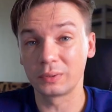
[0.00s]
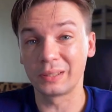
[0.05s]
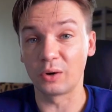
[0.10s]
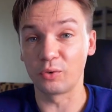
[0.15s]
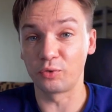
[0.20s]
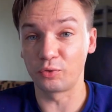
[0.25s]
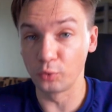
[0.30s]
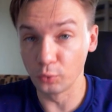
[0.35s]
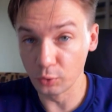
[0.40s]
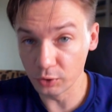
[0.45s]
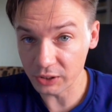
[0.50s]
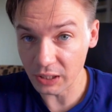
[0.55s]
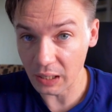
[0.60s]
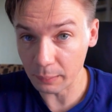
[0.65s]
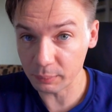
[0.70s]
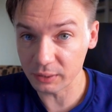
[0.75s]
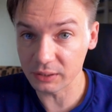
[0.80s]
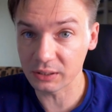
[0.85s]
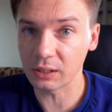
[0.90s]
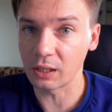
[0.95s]
Now, full
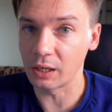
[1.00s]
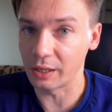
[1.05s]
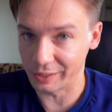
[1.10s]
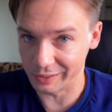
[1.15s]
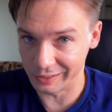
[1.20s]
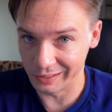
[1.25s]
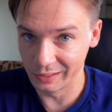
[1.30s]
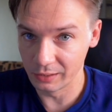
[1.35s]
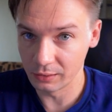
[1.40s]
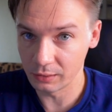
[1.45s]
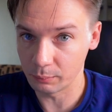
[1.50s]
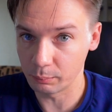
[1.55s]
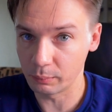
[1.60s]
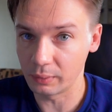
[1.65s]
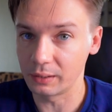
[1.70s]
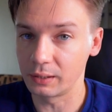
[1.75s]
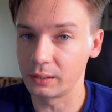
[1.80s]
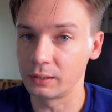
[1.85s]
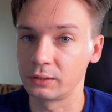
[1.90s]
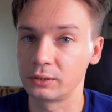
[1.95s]
tap is harder eh,
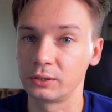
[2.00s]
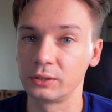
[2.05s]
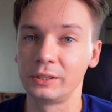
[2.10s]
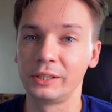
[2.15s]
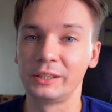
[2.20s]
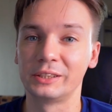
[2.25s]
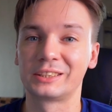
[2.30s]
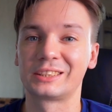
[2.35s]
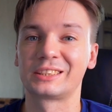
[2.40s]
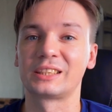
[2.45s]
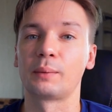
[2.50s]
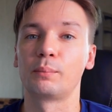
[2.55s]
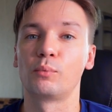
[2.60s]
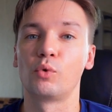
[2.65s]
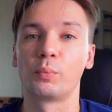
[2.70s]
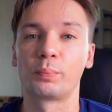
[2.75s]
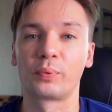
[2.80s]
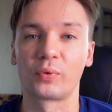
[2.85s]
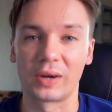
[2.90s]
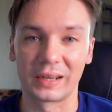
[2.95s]
but, and needs some
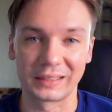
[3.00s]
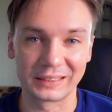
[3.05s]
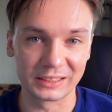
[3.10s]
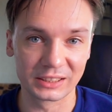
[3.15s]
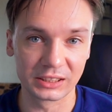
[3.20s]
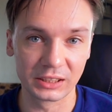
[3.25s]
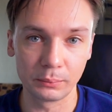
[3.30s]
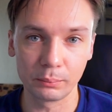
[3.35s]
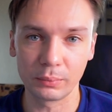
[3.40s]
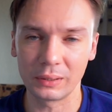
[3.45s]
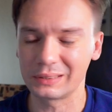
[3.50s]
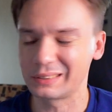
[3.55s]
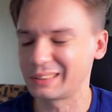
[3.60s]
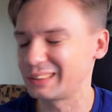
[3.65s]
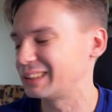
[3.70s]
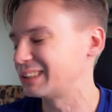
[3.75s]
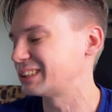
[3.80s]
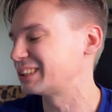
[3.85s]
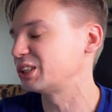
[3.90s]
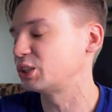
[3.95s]
more practicing, but
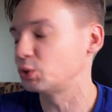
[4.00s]
it is